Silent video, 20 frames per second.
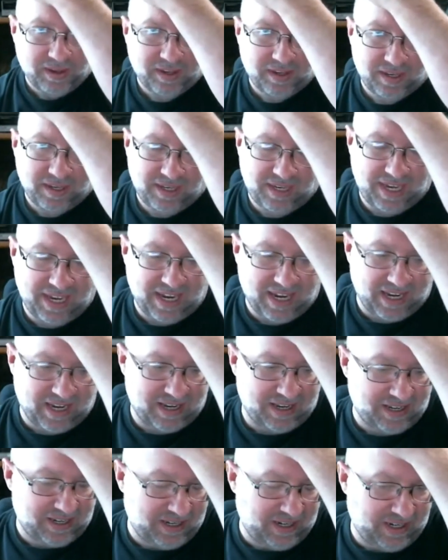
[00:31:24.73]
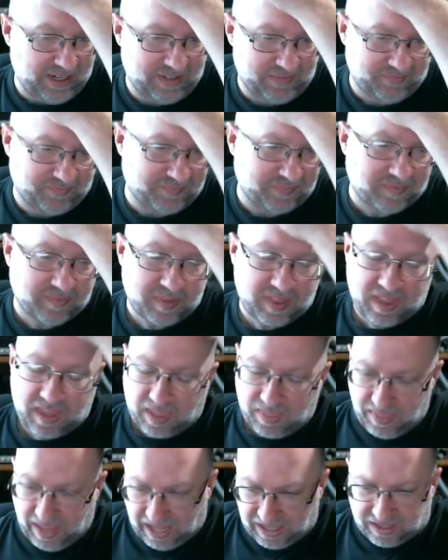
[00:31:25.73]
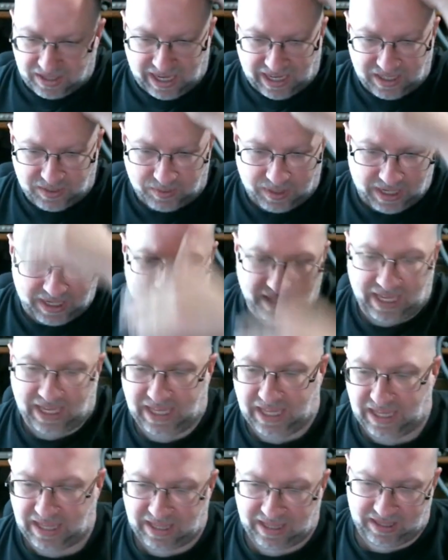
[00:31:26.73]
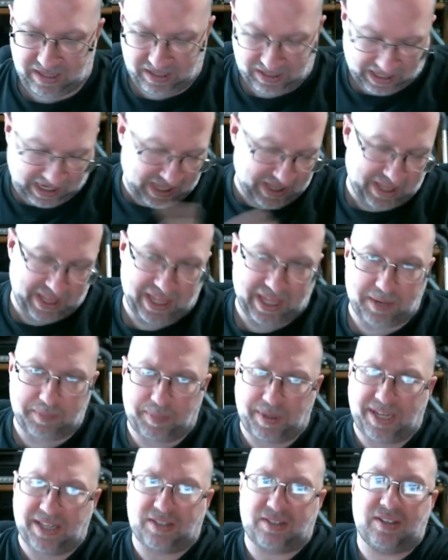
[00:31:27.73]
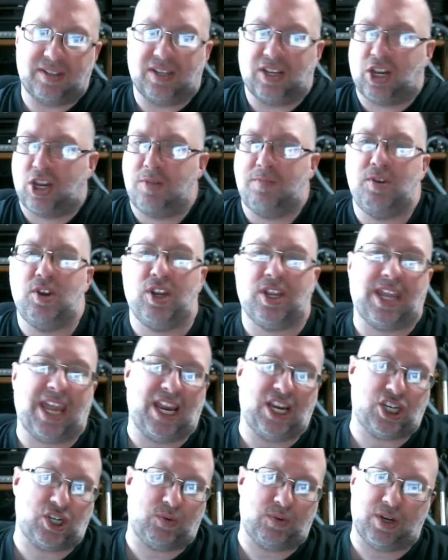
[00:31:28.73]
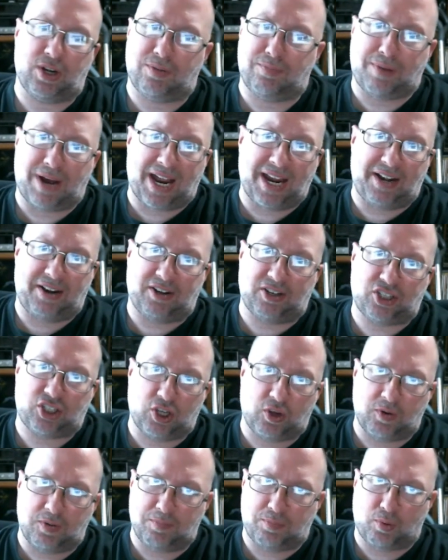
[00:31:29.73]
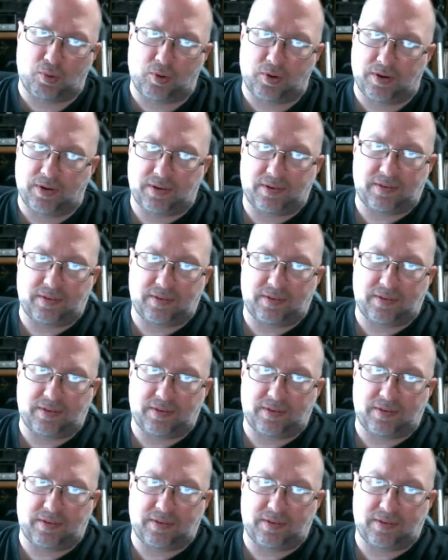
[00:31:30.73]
Yeah, that's why that kind of end piece. Communication with your buyer is so important.